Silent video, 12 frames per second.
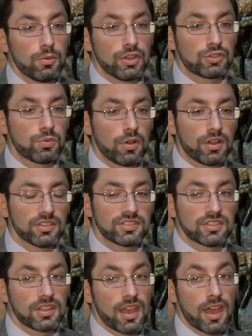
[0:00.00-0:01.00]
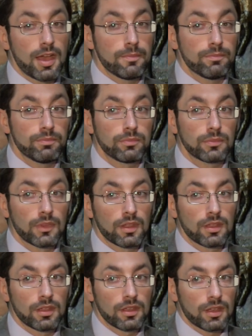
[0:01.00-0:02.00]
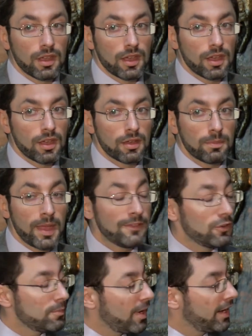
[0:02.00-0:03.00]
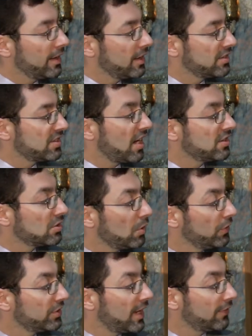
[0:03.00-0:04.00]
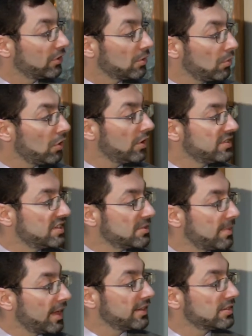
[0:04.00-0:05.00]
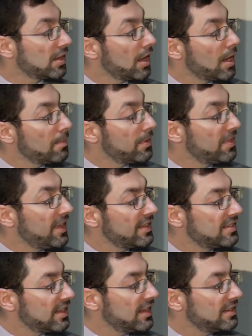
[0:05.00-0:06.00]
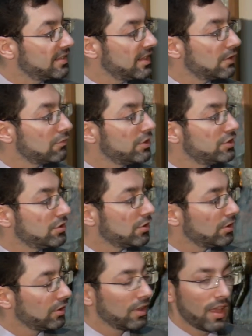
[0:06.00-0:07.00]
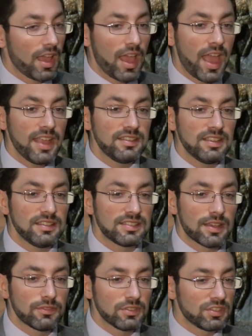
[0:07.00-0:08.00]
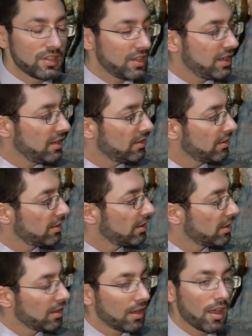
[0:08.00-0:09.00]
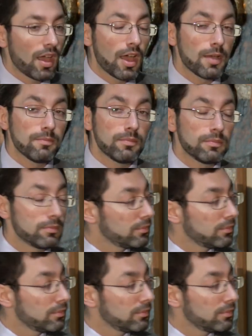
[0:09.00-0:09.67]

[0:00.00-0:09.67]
which was paid for by Sir Isaac Wolfson after the war, is in its place. But this is the original 1870 try and